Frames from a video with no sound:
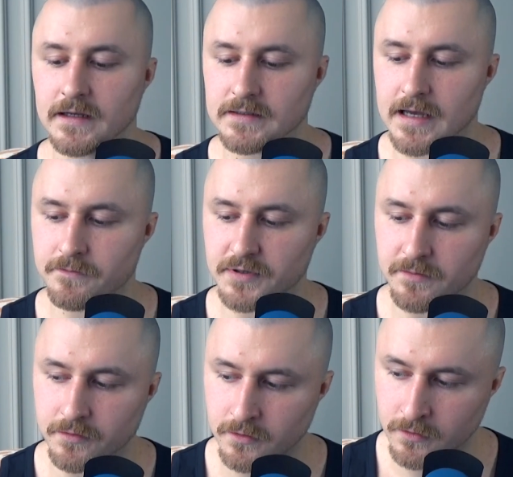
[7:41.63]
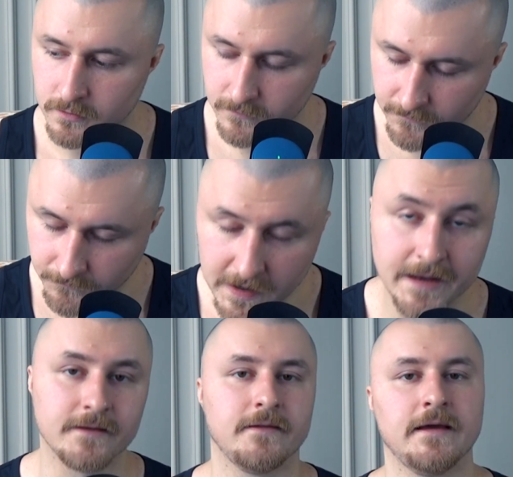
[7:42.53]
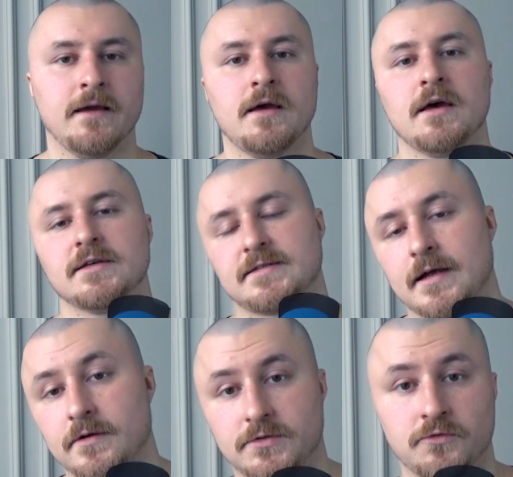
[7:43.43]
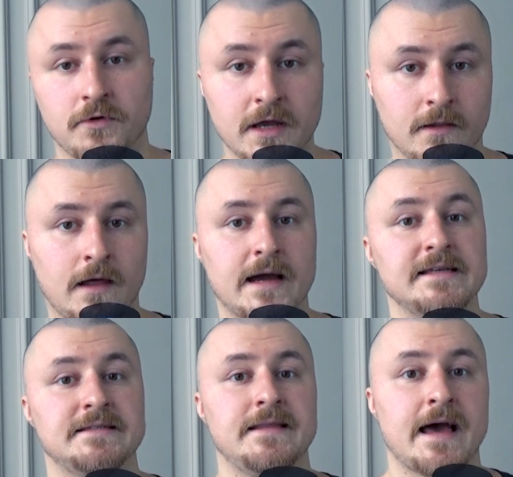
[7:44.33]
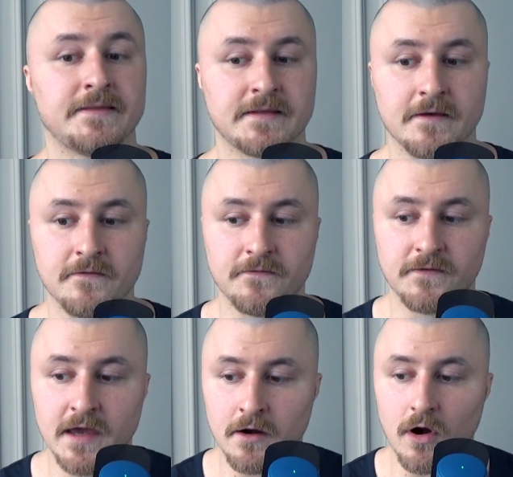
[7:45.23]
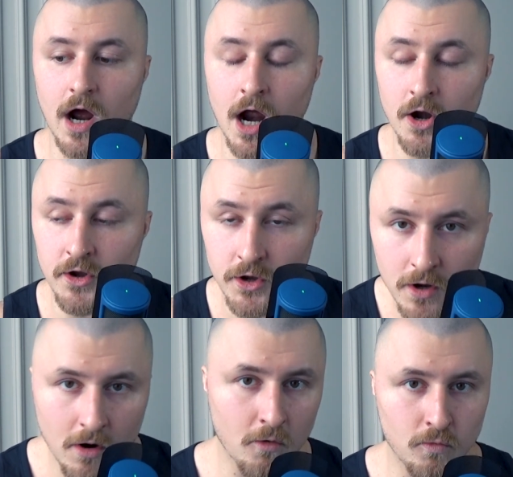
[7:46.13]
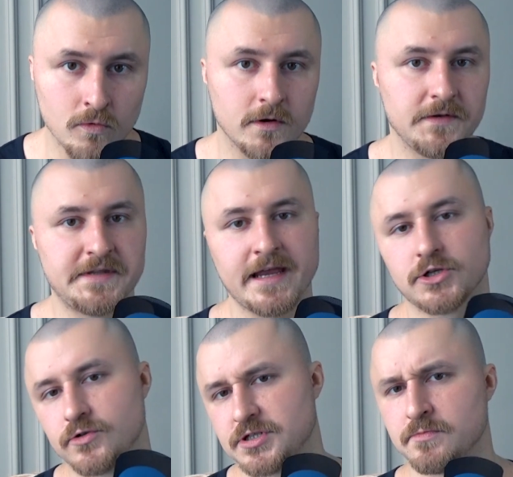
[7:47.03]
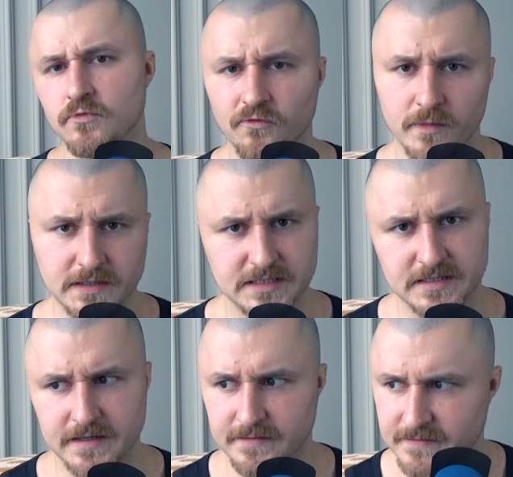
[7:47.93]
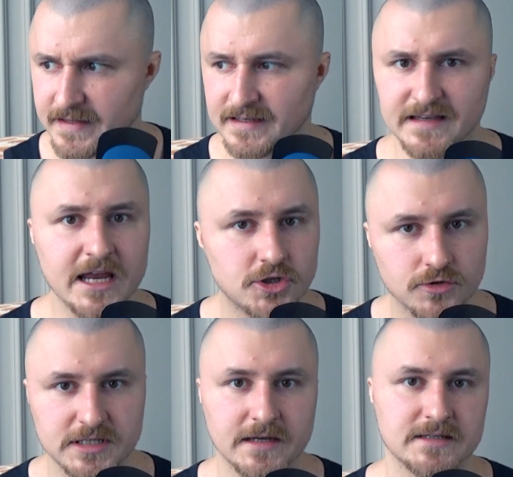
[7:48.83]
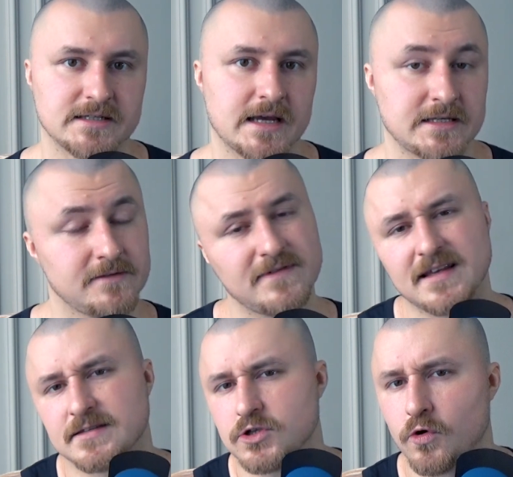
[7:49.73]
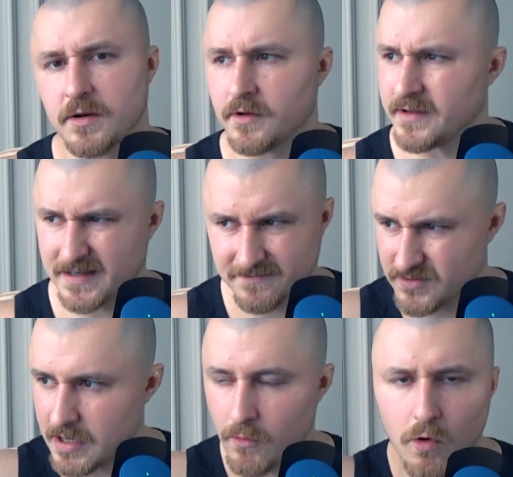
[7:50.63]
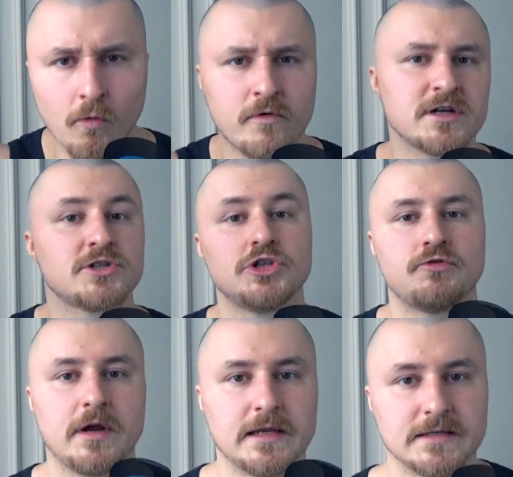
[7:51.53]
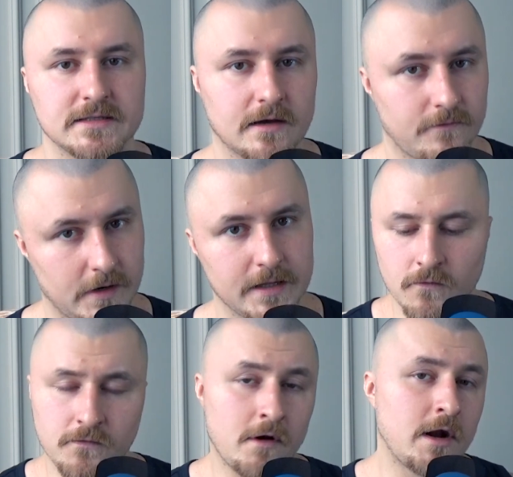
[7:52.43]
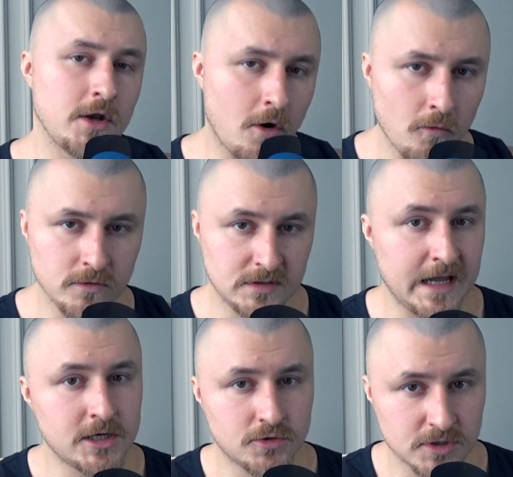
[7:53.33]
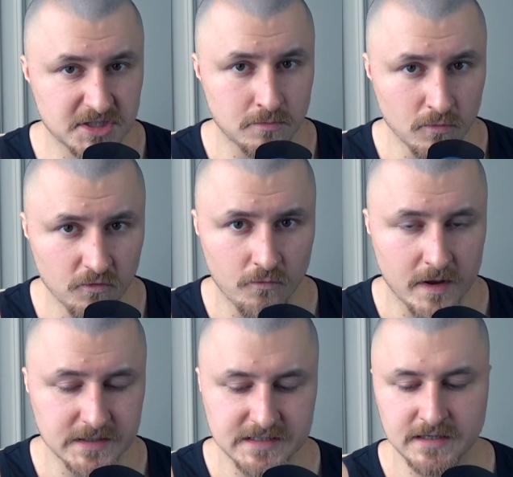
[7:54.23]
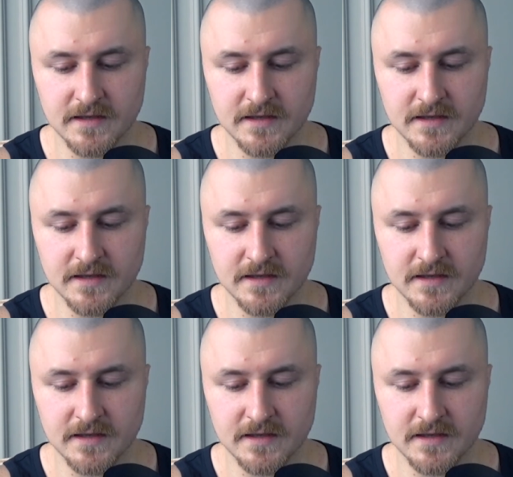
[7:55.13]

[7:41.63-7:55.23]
that people finally started to realize that there are no dangerous movements and like dangerous exercises. I'm not talking about like some over-exaggerated stuff, right? There are no dangerous movements.